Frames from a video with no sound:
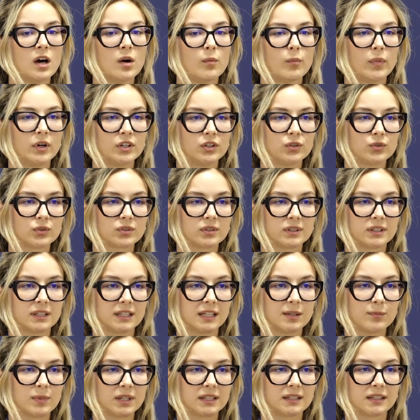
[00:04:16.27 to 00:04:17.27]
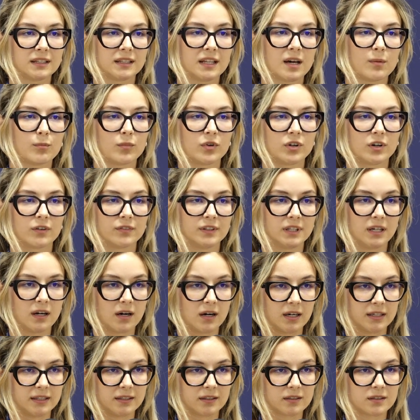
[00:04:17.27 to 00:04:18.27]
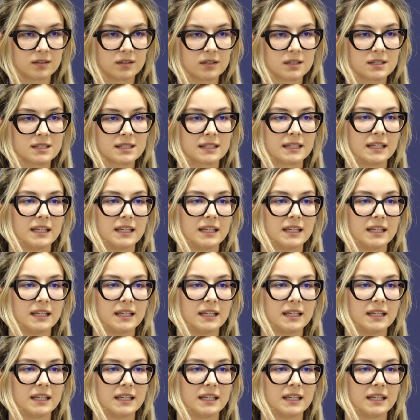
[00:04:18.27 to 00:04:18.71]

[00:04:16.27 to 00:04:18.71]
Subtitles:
but due to the limited number of the articles,